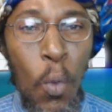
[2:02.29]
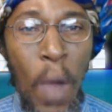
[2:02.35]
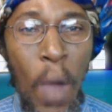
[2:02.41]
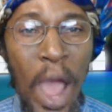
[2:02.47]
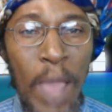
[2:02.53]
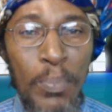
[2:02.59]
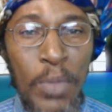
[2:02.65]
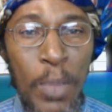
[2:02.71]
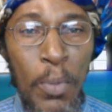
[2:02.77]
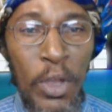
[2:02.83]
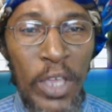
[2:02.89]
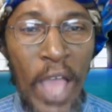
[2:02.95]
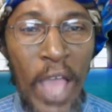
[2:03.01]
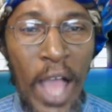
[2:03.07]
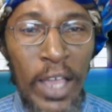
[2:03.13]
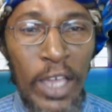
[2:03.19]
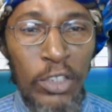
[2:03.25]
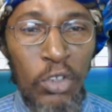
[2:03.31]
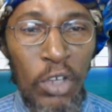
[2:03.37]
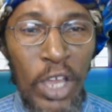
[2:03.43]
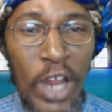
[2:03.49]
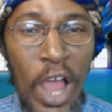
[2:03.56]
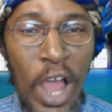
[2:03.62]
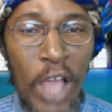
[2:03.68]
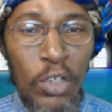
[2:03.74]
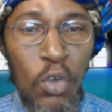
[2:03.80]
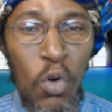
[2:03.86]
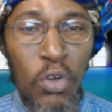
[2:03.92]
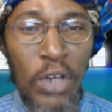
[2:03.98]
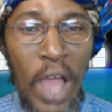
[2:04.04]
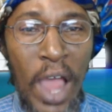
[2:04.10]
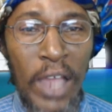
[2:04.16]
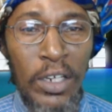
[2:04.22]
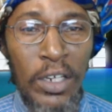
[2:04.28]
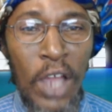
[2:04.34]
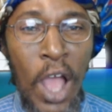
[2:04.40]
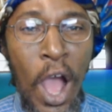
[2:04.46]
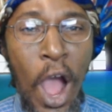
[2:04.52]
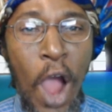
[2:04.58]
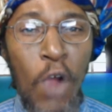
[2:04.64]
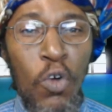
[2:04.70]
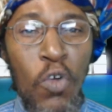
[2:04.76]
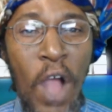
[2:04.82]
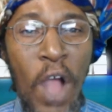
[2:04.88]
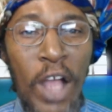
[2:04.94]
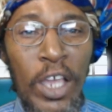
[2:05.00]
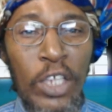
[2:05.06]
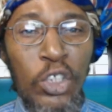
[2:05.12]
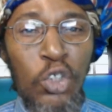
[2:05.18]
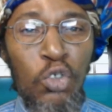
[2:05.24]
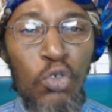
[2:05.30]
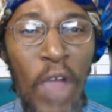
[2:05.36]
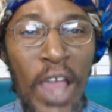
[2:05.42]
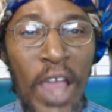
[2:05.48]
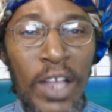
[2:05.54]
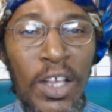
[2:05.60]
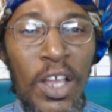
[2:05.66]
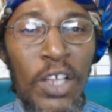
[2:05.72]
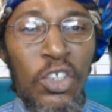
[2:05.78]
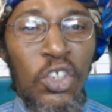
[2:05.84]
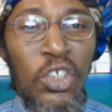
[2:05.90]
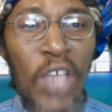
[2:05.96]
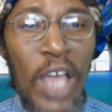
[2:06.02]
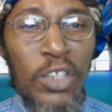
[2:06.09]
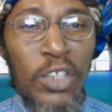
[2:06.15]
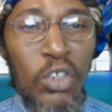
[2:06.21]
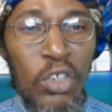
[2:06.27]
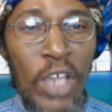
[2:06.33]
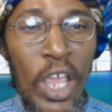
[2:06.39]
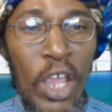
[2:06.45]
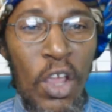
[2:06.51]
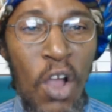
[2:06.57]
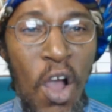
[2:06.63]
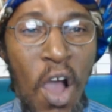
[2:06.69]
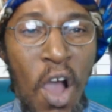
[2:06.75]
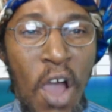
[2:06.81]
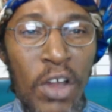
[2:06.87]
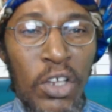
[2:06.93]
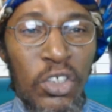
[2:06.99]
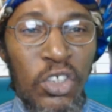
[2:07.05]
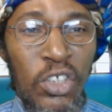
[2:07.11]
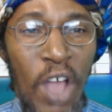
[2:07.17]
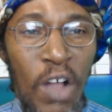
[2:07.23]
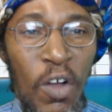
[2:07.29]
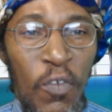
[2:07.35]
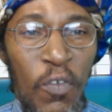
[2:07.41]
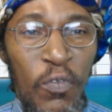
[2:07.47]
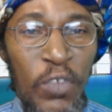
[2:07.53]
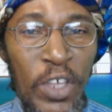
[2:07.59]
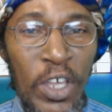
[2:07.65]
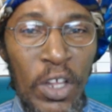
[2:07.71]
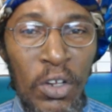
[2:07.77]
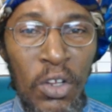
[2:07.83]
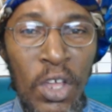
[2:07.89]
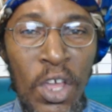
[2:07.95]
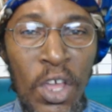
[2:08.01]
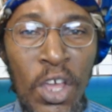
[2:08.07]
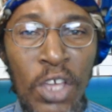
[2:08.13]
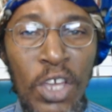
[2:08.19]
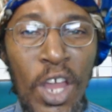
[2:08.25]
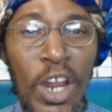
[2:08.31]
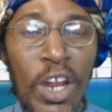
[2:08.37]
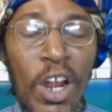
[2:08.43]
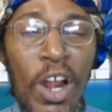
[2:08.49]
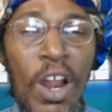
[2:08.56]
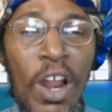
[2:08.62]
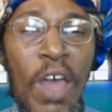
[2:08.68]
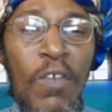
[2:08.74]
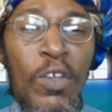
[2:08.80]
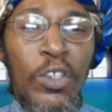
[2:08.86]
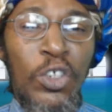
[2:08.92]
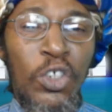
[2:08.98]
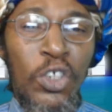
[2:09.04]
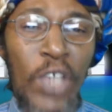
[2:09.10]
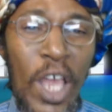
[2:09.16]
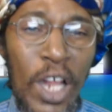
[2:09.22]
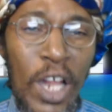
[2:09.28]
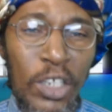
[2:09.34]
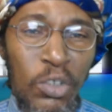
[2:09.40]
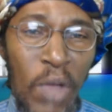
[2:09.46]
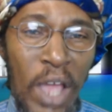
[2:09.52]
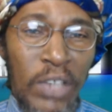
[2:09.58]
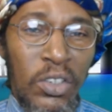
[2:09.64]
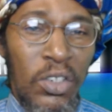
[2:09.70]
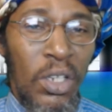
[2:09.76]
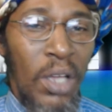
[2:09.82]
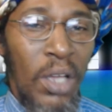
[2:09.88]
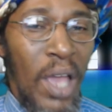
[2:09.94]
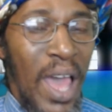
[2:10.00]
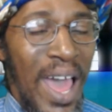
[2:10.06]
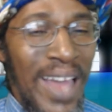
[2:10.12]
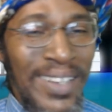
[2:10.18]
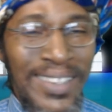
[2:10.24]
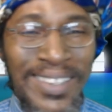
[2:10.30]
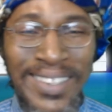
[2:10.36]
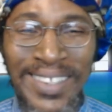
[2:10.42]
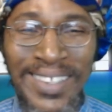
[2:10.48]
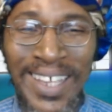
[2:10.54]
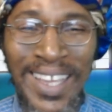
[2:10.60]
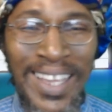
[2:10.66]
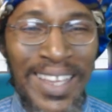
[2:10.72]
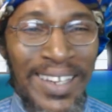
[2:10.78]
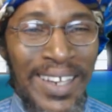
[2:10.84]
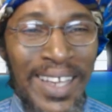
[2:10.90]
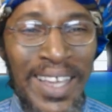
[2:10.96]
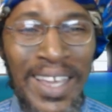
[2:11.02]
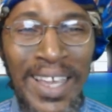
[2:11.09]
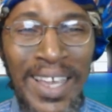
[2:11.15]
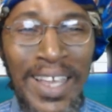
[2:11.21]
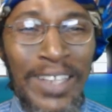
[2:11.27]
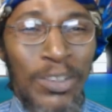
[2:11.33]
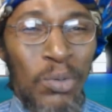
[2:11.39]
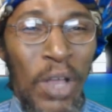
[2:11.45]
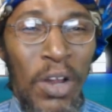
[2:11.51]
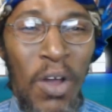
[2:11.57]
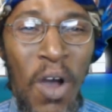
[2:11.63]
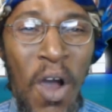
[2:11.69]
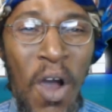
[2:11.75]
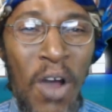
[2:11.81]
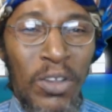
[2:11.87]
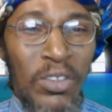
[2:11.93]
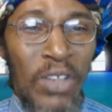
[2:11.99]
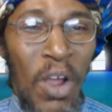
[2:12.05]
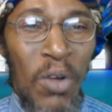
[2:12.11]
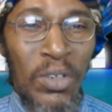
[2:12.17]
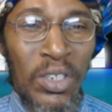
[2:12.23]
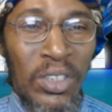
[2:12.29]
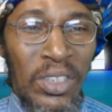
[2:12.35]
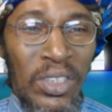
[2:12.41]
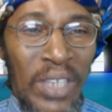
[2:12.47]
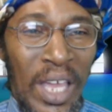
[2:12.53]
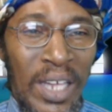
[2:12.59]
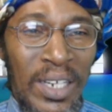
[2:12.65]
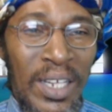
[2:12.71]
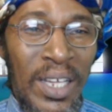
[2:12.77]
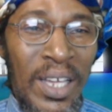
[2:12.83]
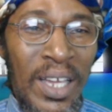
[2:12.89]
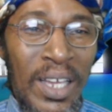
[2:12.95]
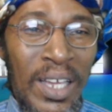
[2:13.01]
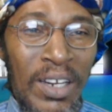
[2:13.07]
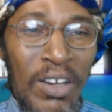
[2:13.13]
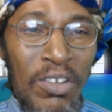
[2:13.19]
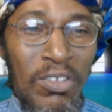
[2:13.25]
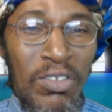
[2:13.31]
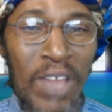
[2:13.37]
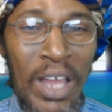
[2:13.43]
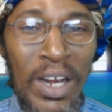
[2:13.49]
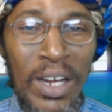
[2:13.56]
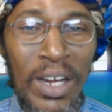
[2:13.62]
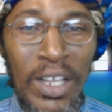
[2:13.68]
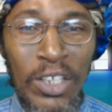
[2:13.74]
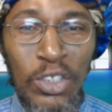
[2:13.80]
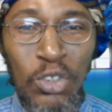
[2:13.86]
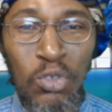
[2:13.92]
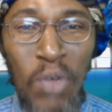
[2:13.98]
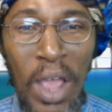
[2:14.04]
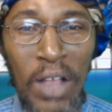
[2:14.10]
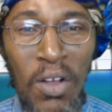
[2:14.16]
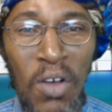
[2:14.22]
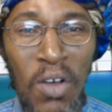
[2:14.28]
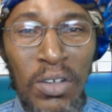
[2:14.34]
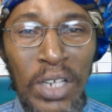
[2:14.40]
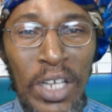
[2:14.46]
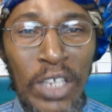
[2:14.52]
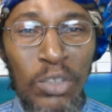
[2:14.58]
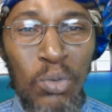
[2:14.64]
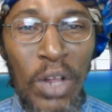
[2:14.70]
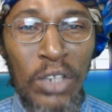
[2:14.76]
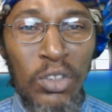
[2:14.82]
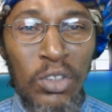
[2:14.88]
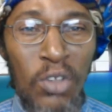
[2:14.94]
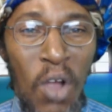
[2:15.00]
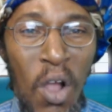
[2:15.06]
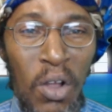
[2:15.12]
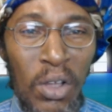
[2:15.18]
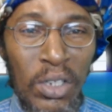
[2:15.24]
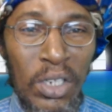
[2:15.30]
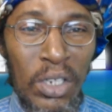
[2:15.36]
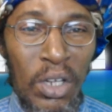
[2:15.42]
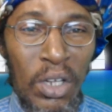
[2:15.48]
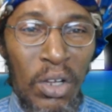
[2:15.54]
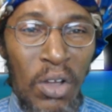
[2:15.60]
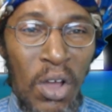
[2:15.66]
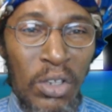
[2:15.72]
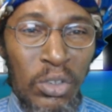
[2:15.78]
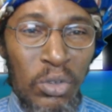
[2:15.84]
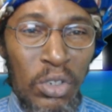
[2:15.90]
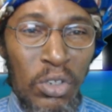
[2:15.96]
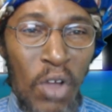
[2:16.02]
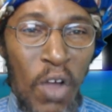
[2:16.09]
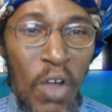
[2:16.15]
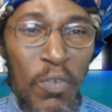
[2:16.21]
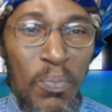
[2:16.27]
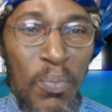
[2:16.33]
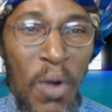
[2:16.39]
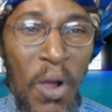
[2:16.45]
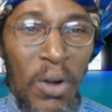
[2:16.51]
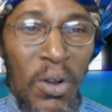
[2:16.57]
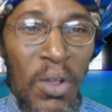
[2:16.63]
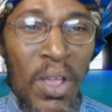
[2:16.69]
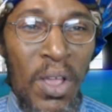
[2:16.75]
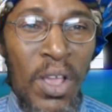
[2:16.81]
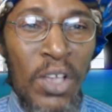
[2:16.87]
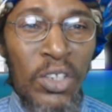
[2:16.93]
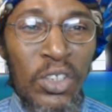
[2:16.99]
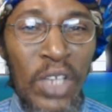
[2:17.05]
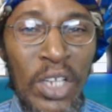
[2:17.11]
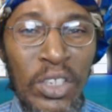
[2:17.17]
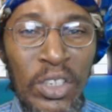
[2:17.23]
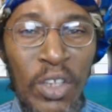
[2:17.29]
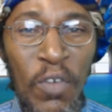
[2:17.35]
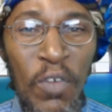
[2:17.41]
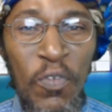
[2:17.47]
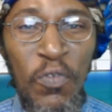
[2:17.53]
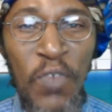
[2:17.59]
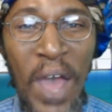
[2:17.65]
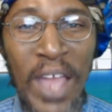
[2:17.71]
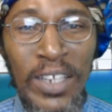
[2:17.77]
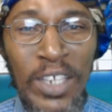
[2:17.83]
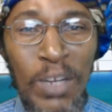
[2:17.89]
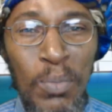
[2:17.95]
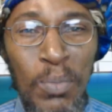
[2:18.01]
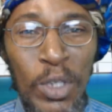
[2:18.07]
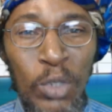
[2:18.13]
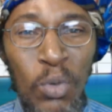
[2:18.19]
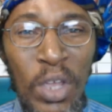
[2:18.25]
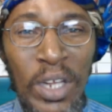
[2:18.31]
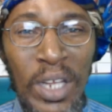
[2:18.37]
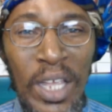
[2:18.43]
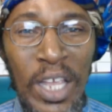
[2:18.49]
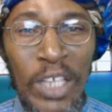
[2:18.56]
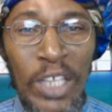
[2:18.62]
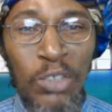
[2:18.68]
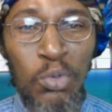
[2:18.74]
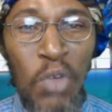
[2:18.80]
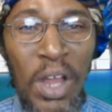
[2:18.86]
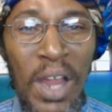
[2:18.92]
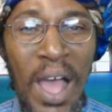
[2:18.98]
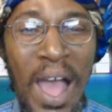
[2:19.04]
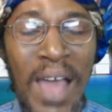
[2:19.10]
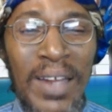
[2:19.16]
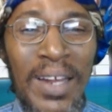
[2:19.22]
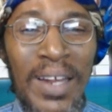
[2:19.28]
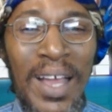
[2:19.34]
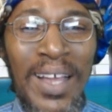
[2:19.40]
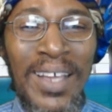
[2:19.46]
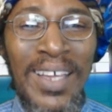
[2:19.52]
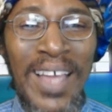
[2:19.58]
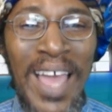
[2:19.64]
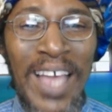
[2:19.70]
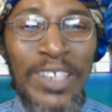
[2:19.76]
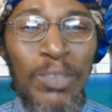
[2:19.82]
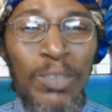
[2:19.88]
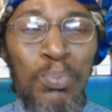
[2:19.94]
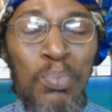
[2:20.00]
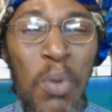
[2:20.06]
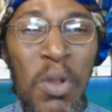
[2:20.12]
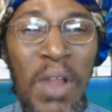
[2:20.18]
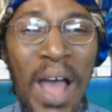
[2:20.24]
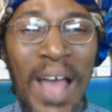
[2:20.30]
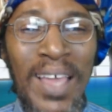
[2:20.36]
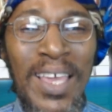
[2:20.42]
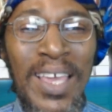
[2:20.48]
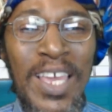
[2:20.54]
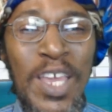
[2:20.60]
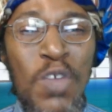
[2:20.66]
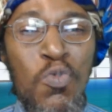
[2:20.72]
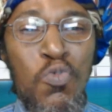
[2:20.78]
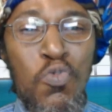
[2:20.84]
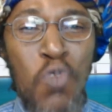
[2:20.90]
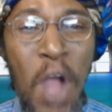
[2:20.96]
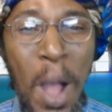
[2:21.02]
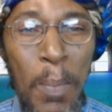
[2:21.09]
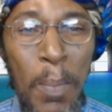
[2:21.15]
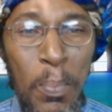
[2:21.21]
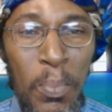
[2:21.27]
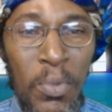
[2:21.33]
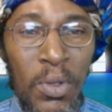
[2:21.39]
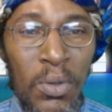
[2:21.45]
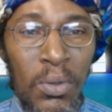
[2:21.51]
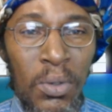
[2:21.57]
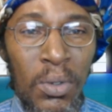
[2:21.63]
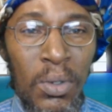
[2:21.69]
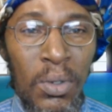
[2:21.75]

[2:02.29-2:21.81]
White people can't get together and unite. A rocket strike Saturday on a soccer field, killing 11 children and teen. Israel authorities said in a deadly strike on Israel target in the country north border since the fighting between Israel and Hezbollah erupt.